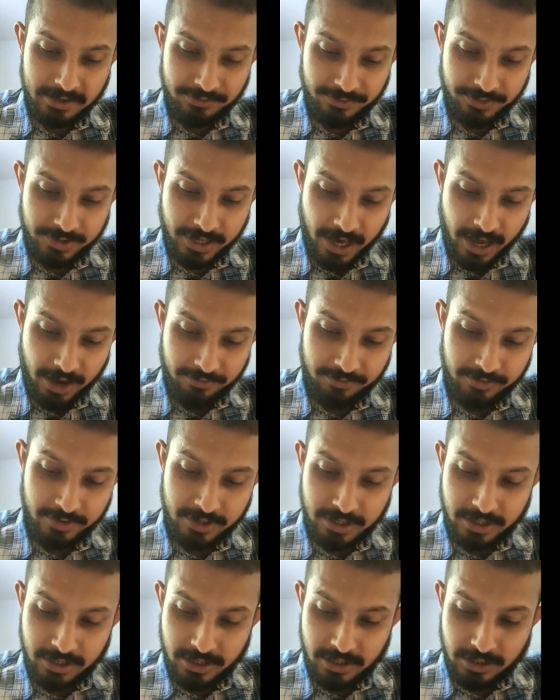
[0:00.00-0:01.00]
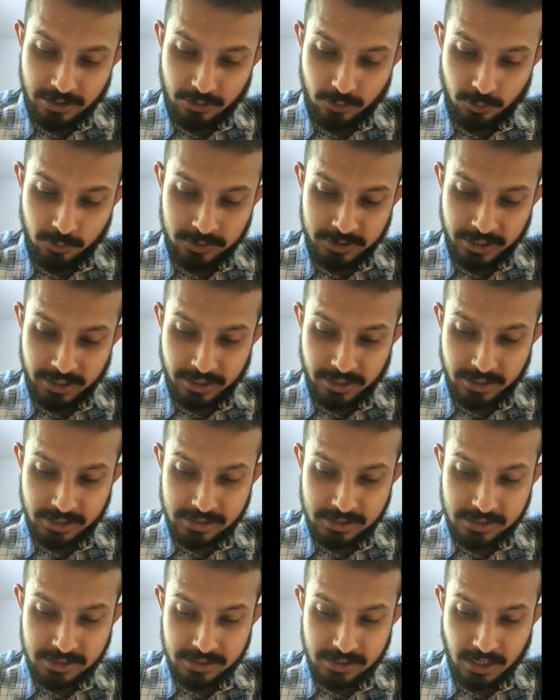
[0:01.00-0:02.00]
if we have two
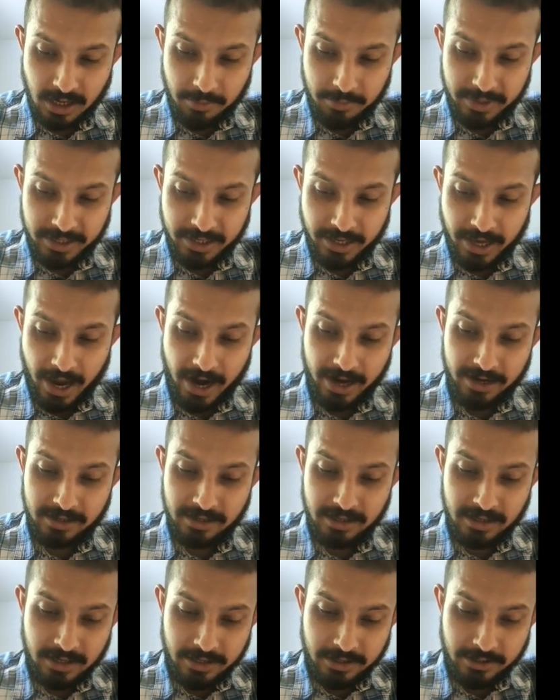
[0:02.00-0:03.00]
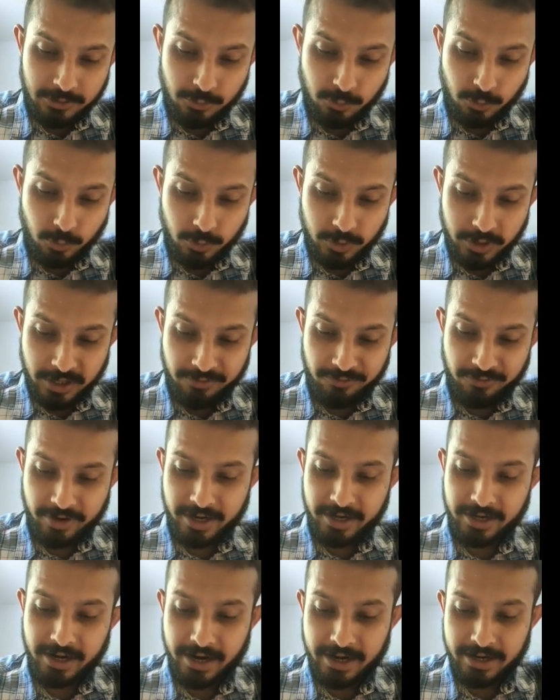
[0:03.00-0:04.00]
signals coming at two
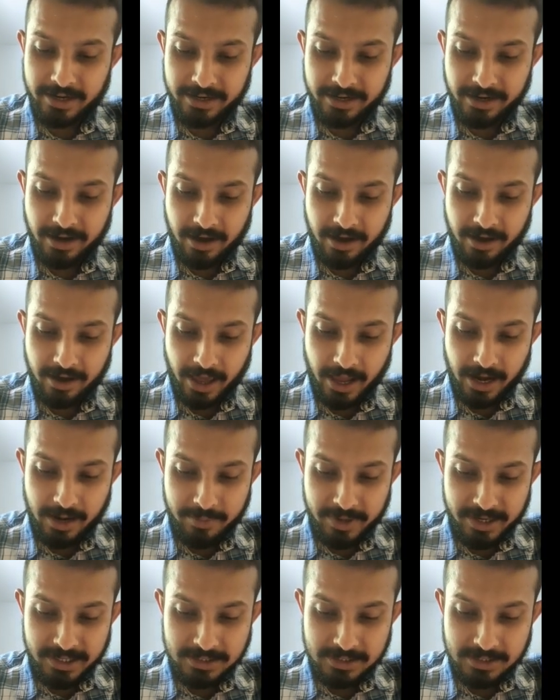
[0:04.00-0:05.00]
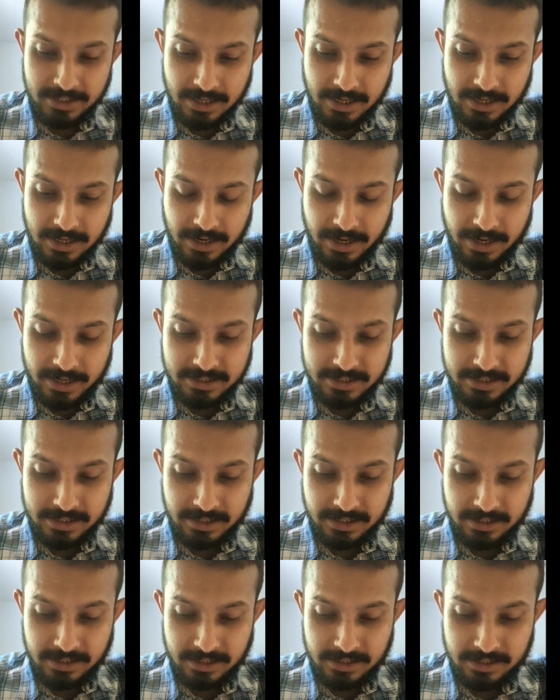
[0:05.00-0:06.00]
different antenna elements, let's
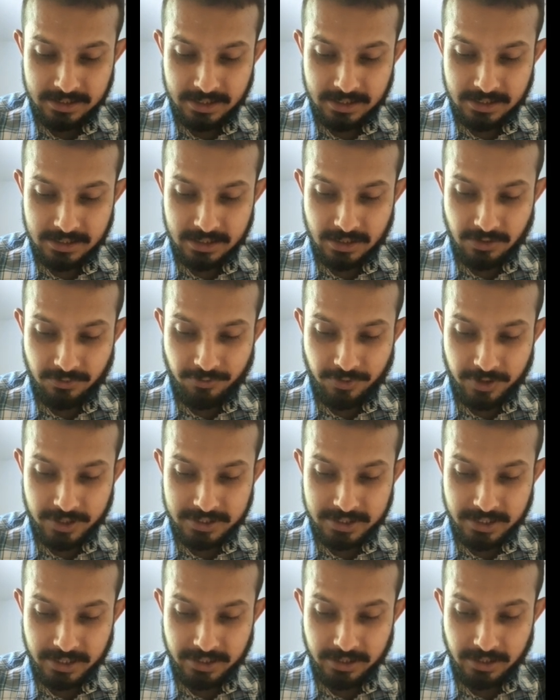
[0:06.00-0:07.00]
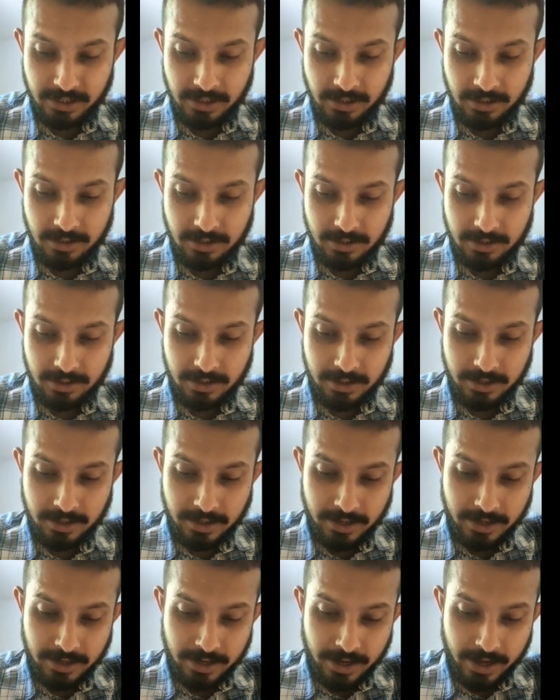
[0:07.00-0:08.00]
say this is the first signal,
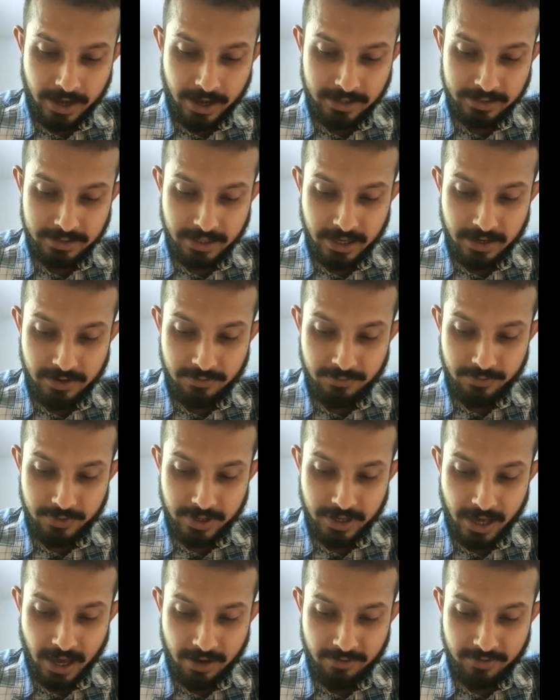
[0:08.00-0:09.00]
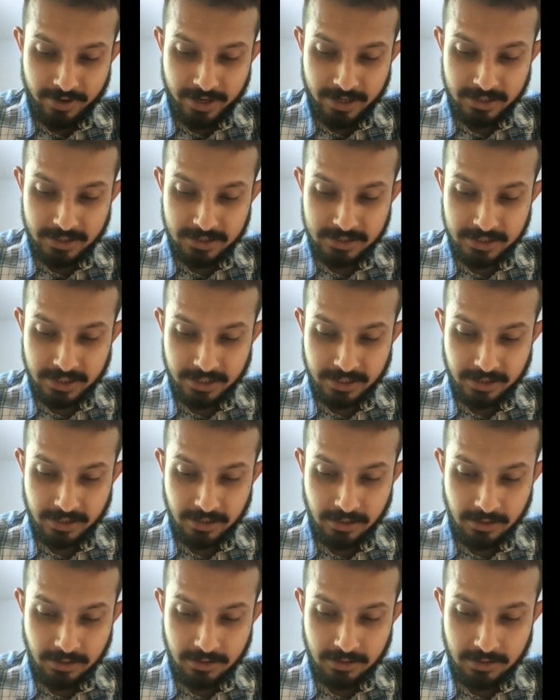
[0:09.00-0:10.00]
and then we have another signal,